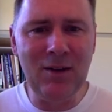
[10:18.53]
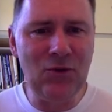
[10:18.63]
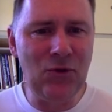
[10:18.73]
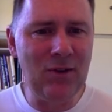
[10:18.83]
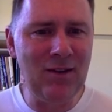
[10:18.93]

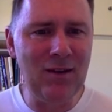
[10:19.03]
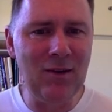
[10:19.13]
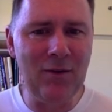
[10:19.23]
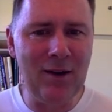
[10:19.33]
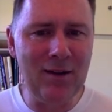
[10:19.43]
interesting
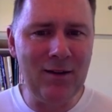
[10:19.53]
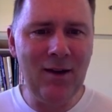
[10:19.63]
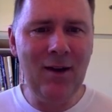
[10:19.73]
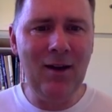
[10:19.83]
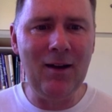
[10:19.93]
event
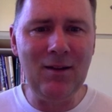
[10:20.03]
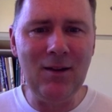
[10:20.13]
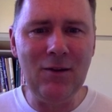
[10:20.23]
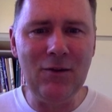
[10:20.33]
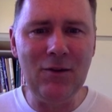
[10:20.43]
and the
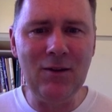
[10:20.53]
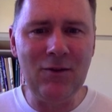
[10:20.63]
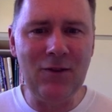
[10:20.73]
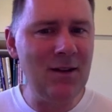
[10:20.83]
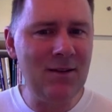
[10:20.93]
infant's
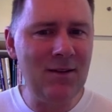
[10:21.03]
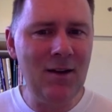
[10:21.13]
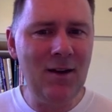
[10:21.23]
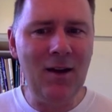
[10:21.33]
face.